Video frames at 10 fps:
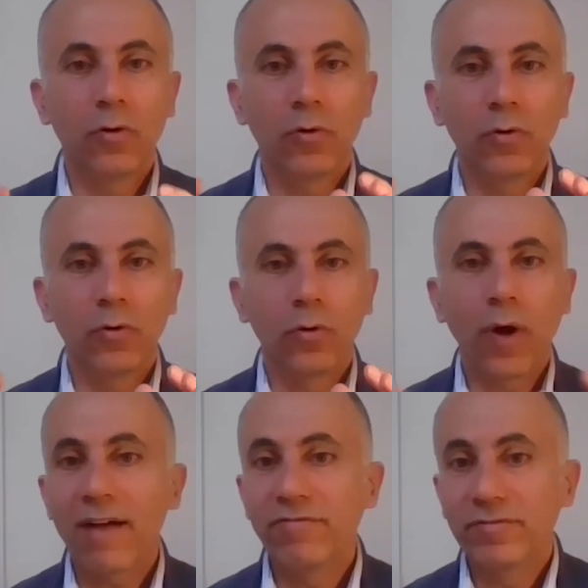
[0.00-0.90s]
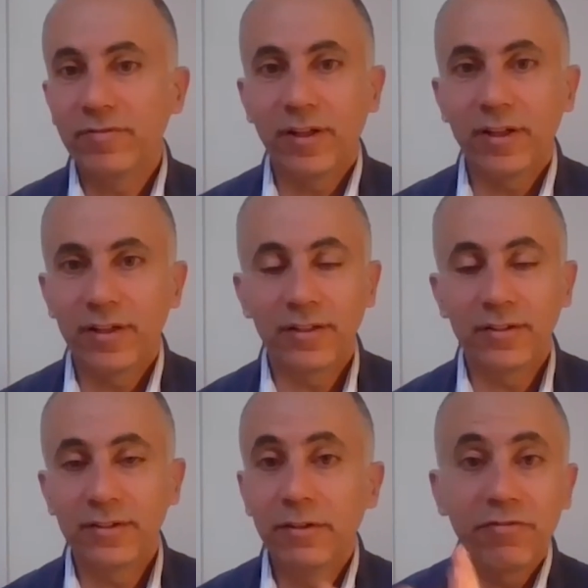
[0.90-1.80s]
who, who have uh,
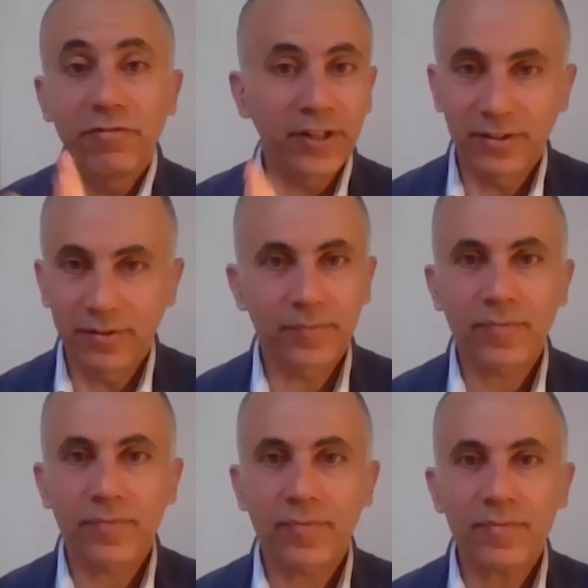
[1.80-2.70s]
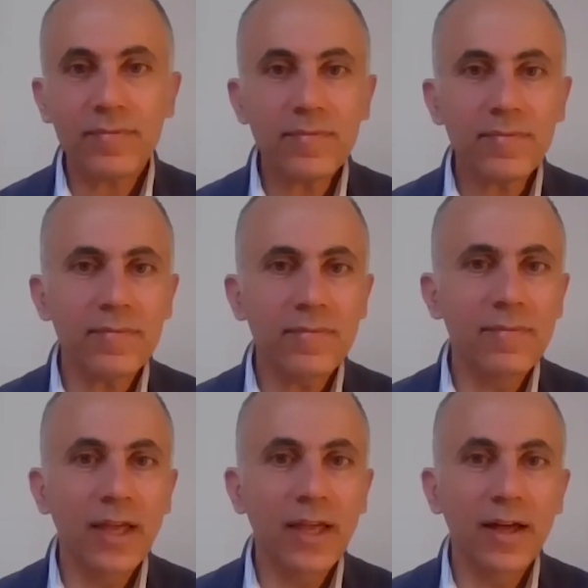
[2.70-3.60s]
different
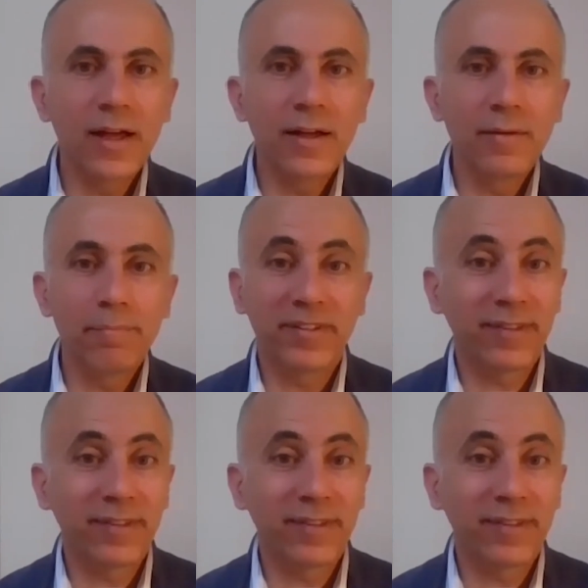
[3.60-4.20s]
uh,